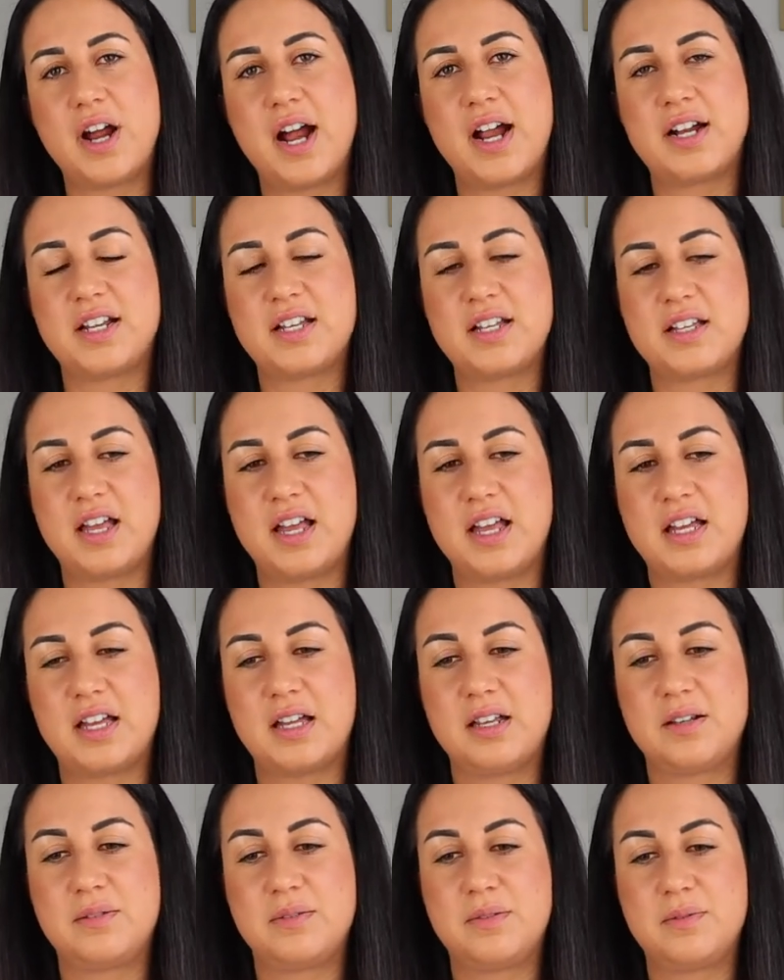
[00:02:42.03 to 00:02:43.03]
And it
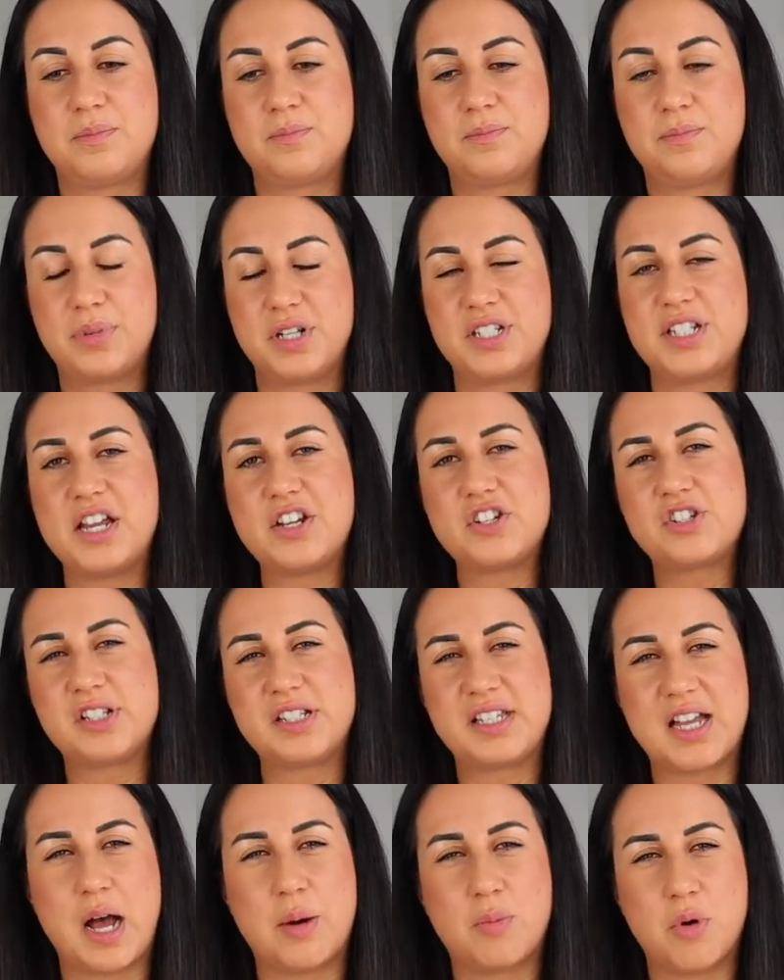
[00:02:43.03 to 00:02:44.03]
can
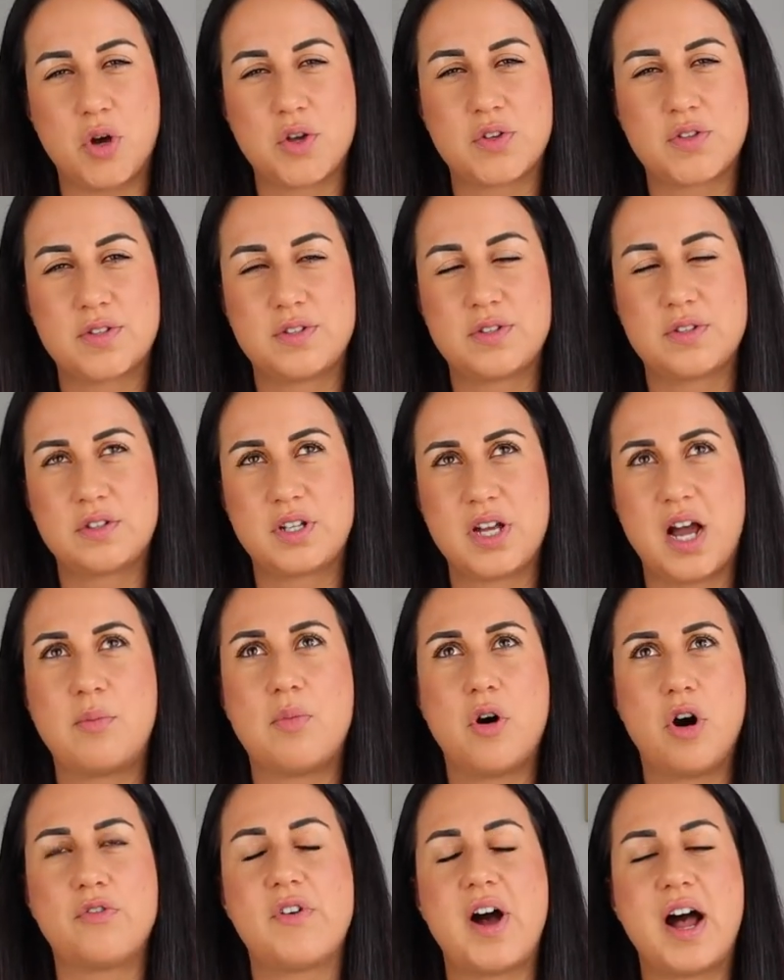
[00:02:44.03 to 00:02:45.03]
potentially come
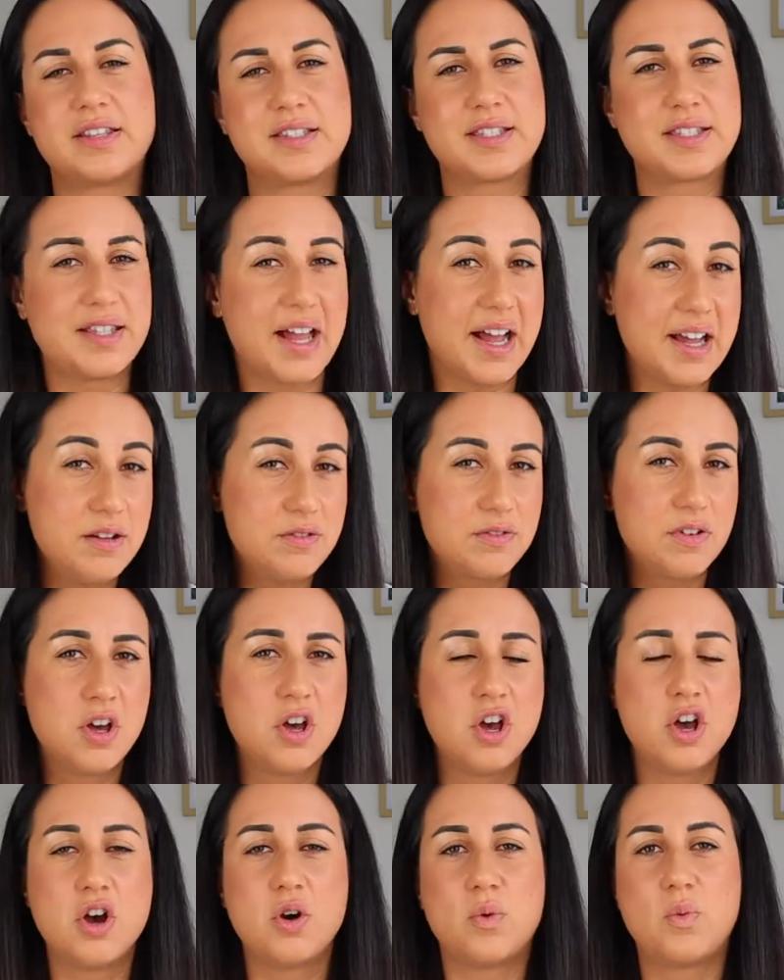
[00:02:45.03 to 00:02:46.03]
off unsafe.